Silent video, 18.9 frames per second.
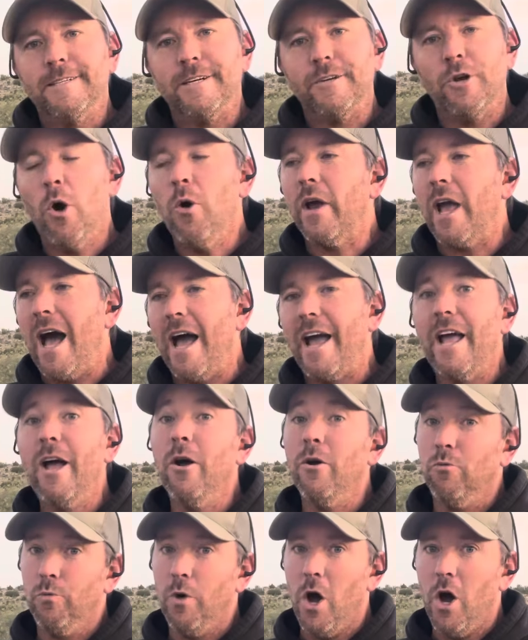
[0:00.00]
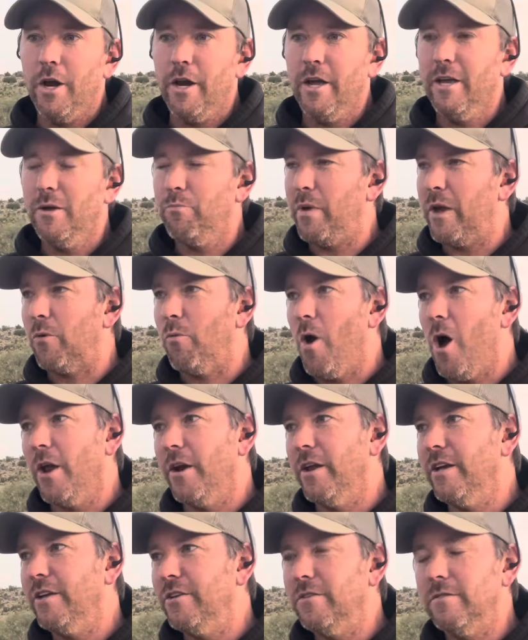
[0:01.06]
Know a guy, Ron, big Ron,
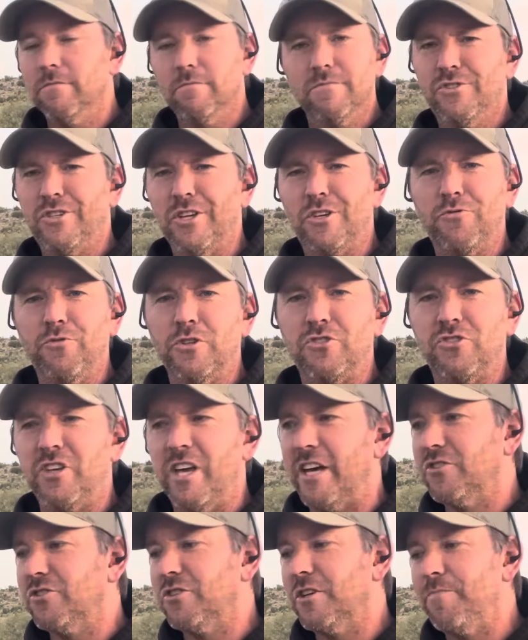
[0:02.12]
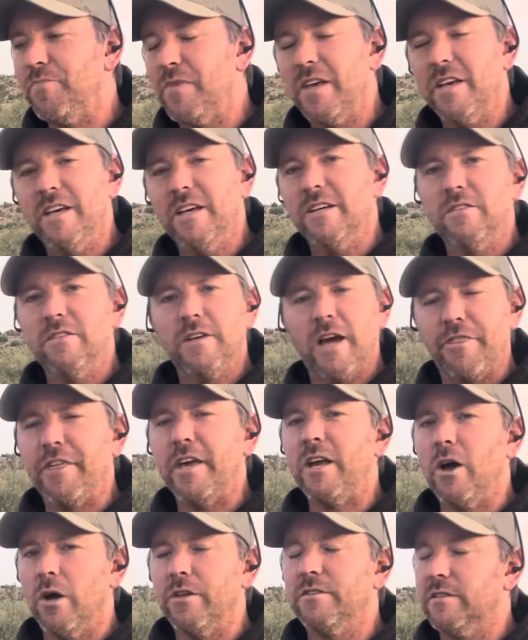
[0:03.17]
6'6". I
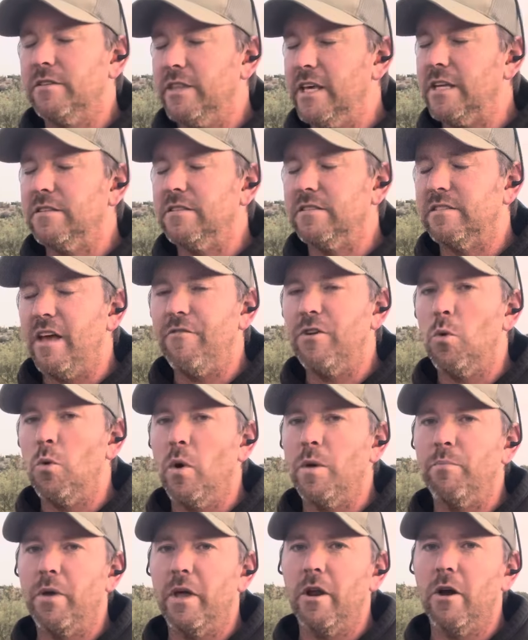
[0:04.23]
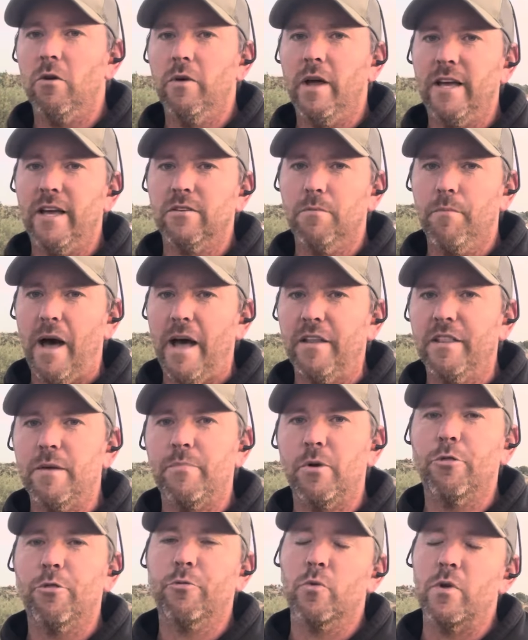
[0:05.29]
think it's a 71 Pinot, has a mildly
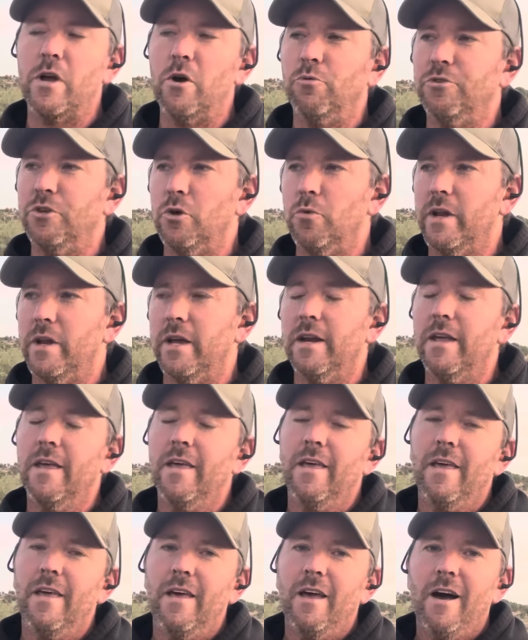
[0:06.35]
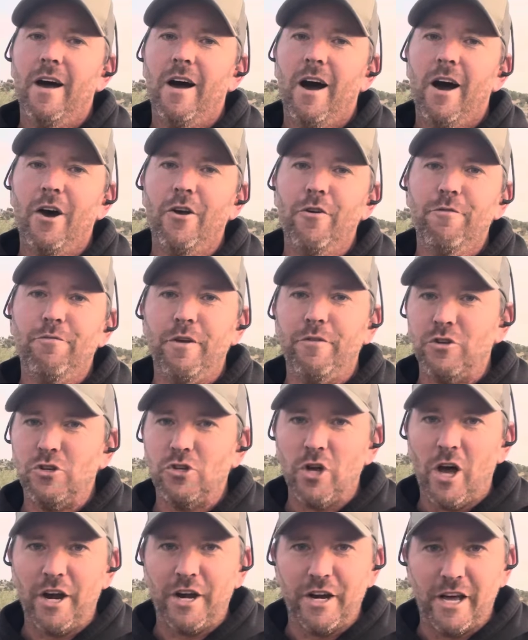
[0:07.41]
built 302 in it, 150
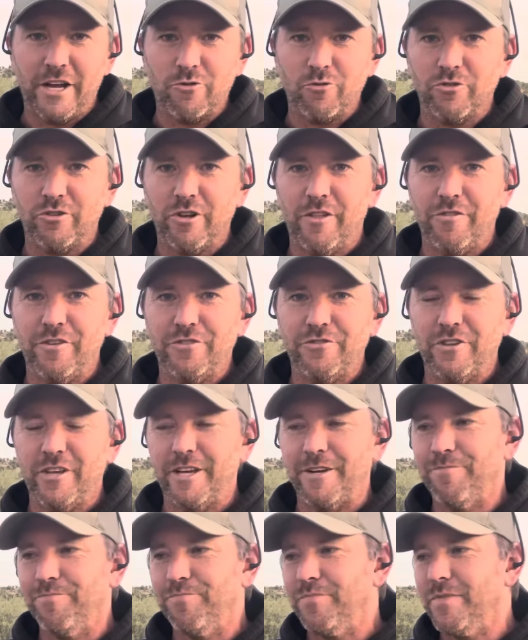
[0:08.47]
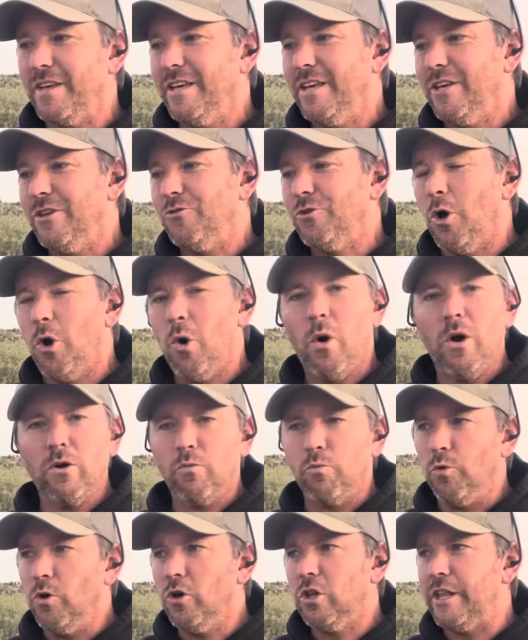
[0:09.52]
shot of nitrous on this thing. So
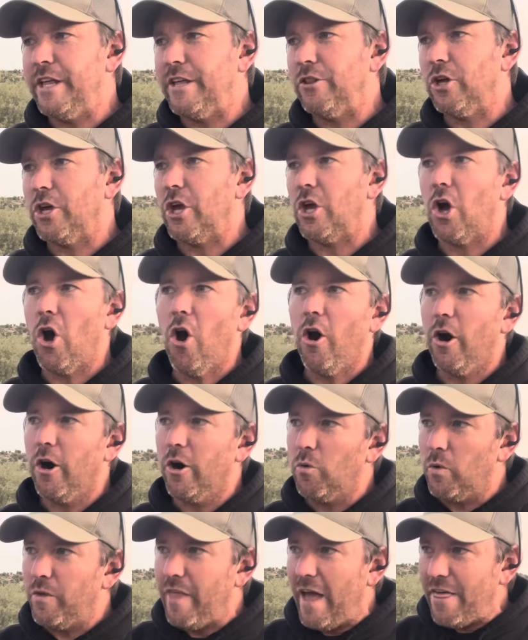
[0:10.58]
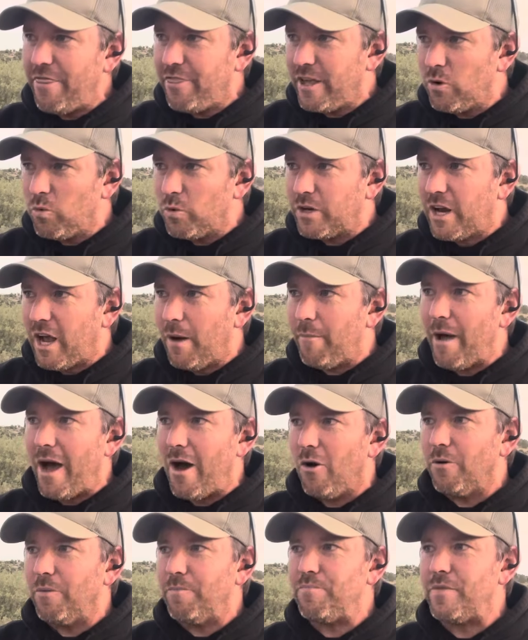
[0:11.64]
real clean looking car. When that thing would come
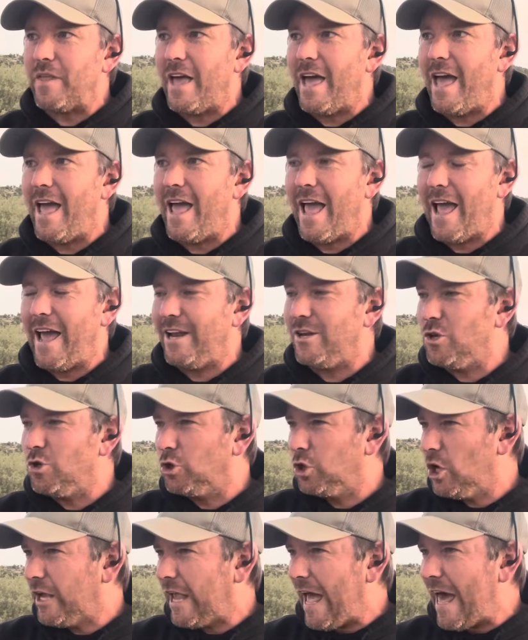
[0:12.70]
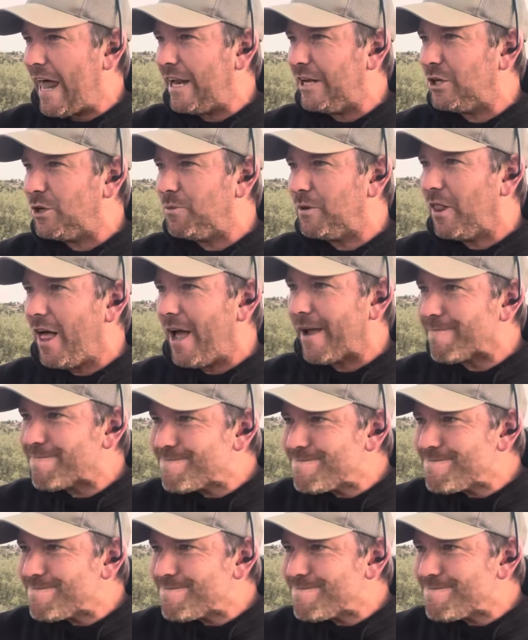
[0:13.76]
out and you'd look at it and you'd be like,